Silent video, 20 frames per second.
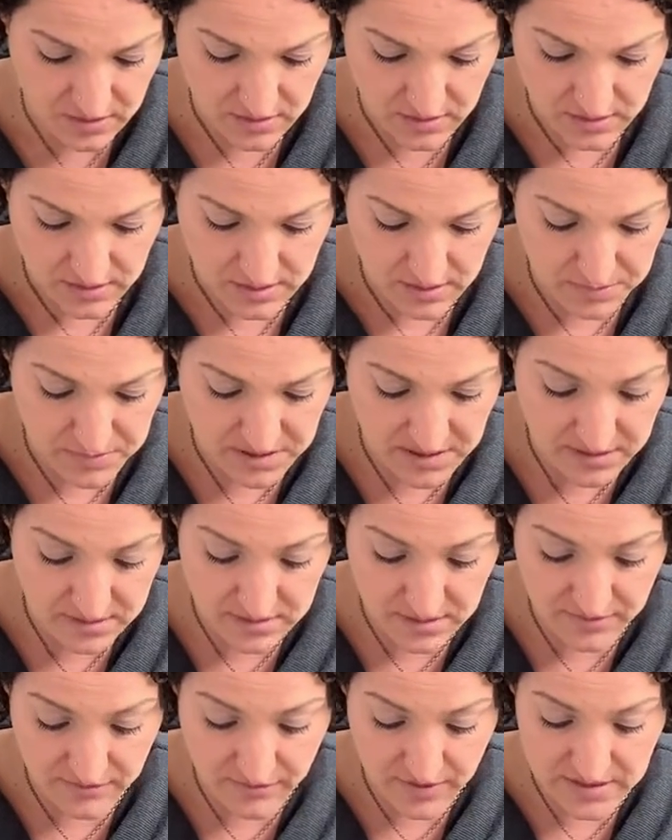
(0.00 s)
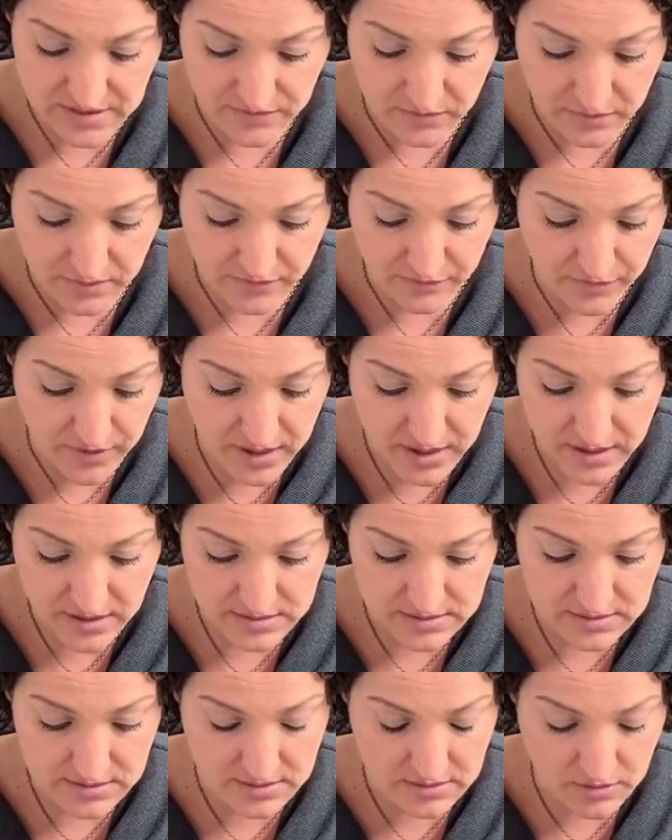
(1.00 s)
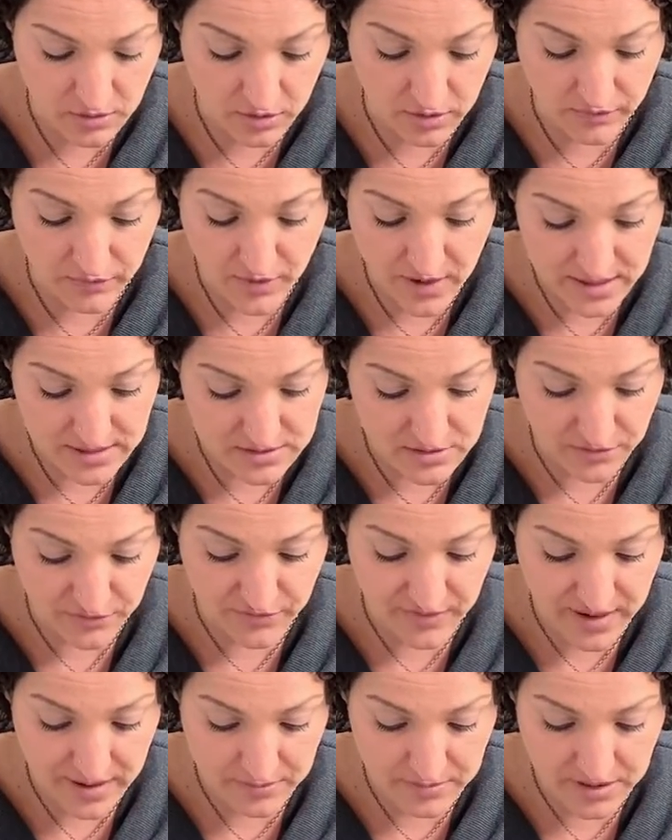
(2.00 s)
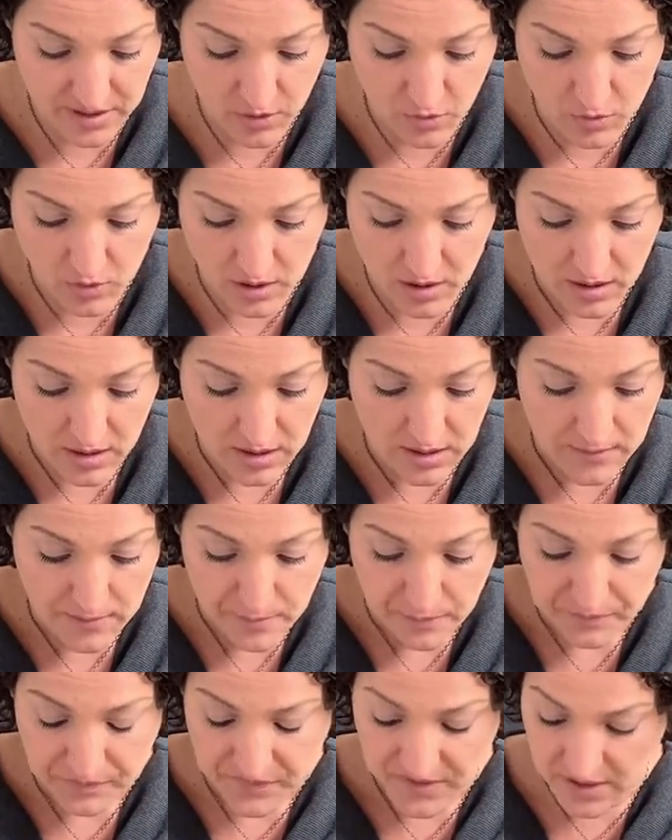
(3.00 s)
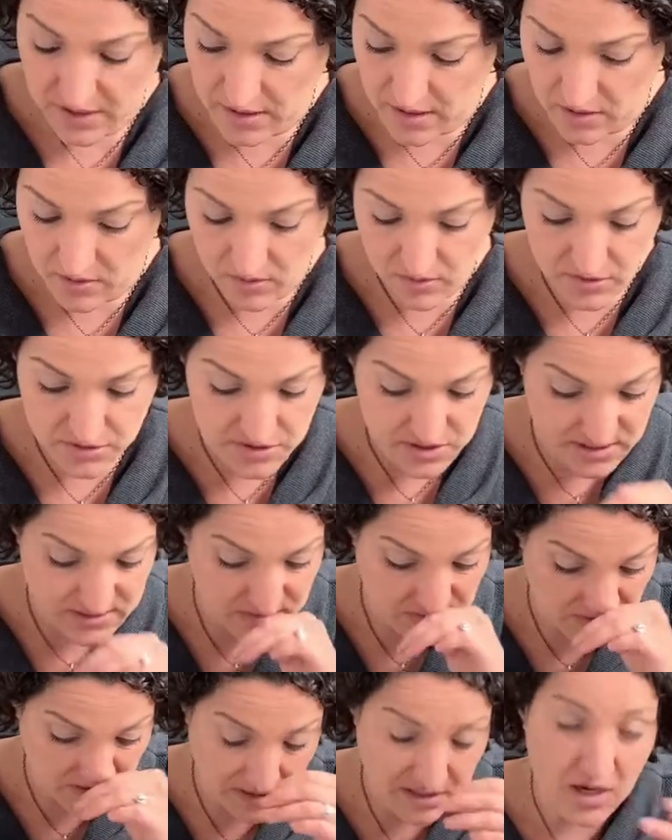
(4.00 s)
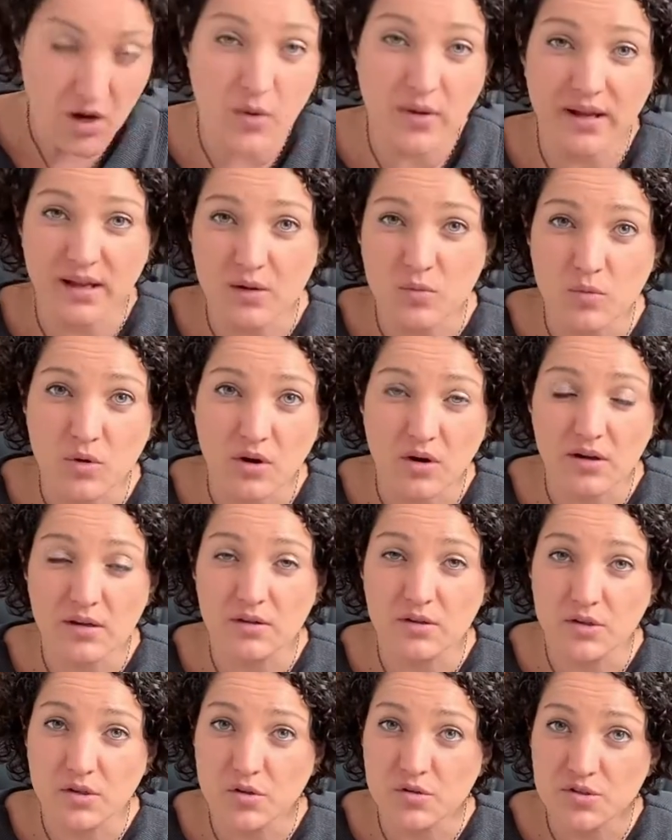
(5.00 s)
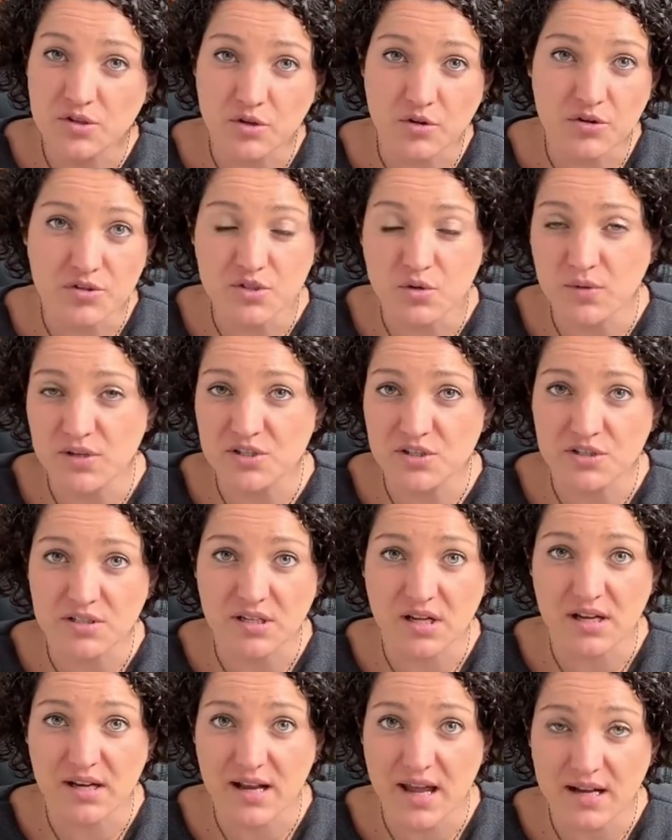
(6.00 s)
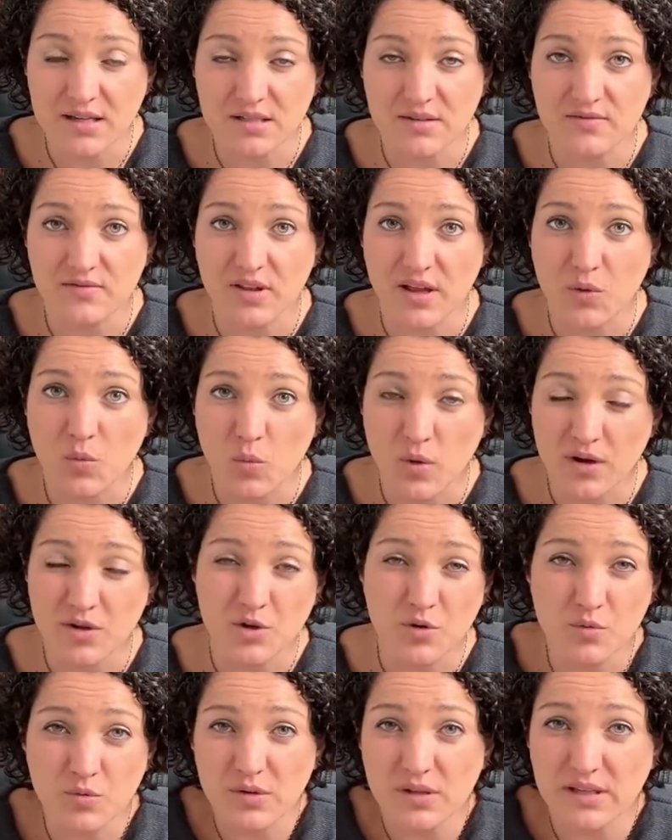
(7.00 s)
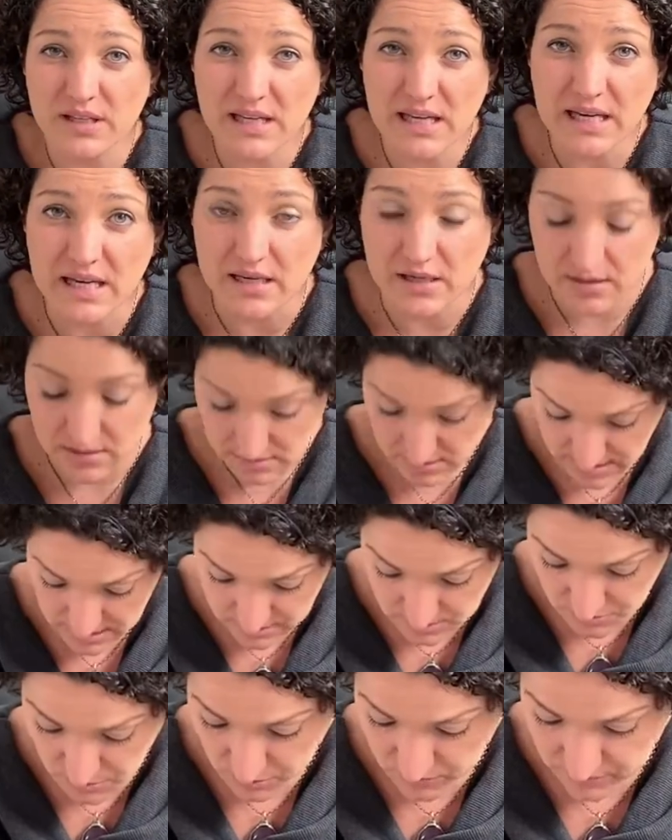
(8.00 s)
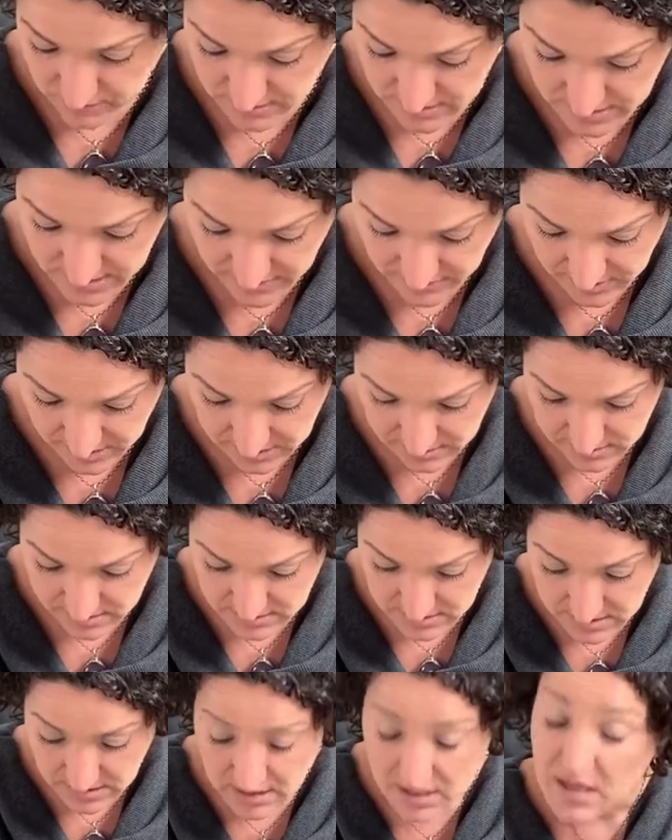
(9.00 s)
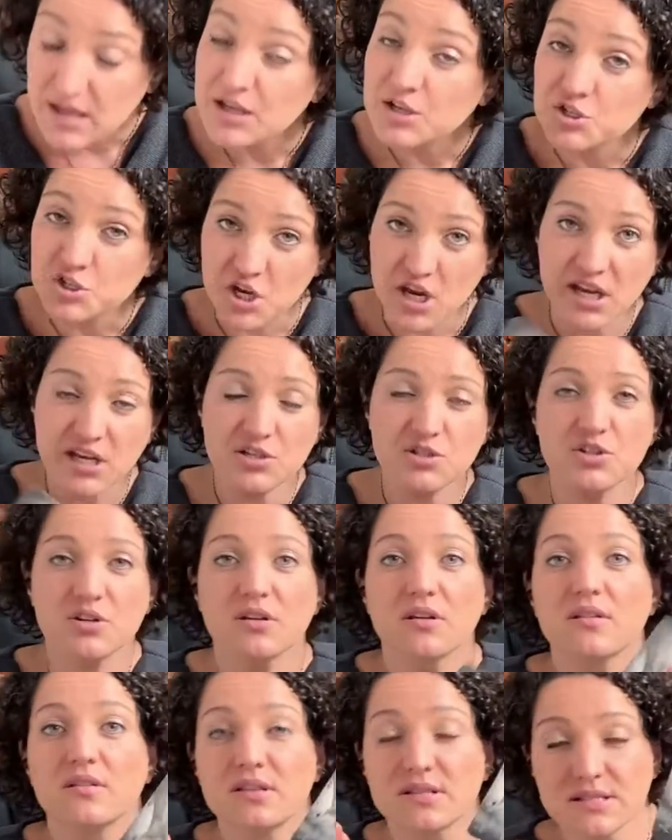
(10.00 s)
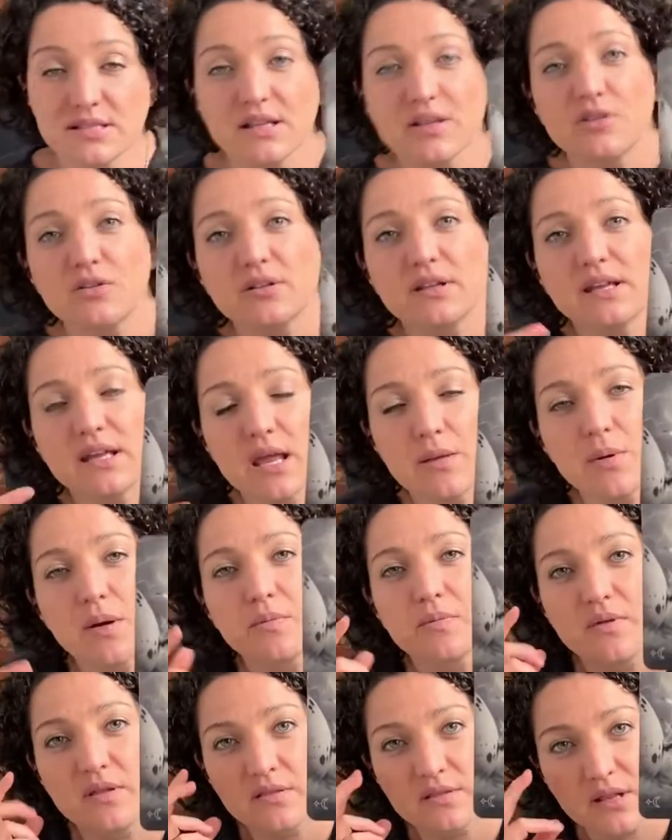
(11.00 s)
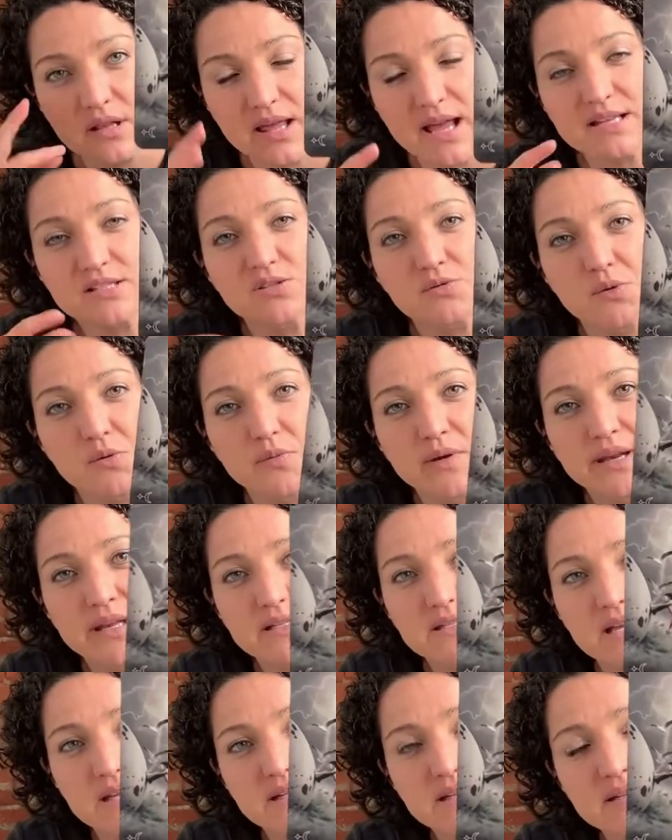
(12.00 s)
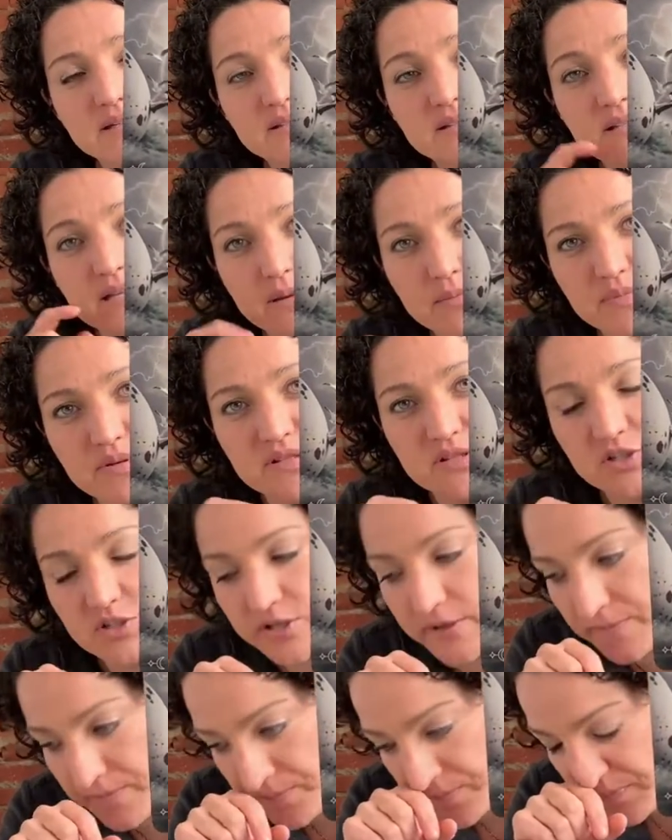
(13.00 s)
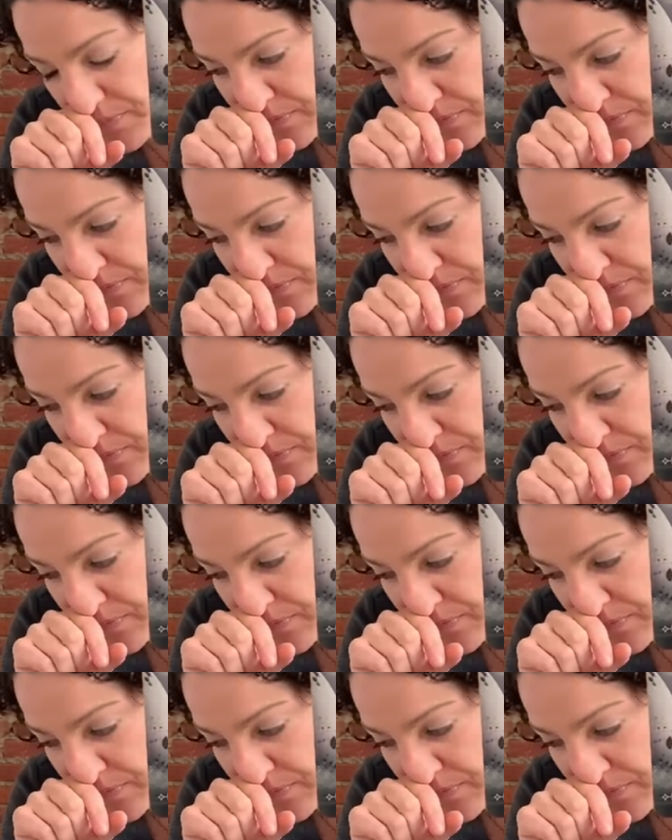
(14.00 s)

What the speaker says: It could be advice from a friend or friends or family, or or just really going inward, or using your intuition to connect of what you really need to navigate this. Change. This literally came up in the last 3 readings I did. Same position.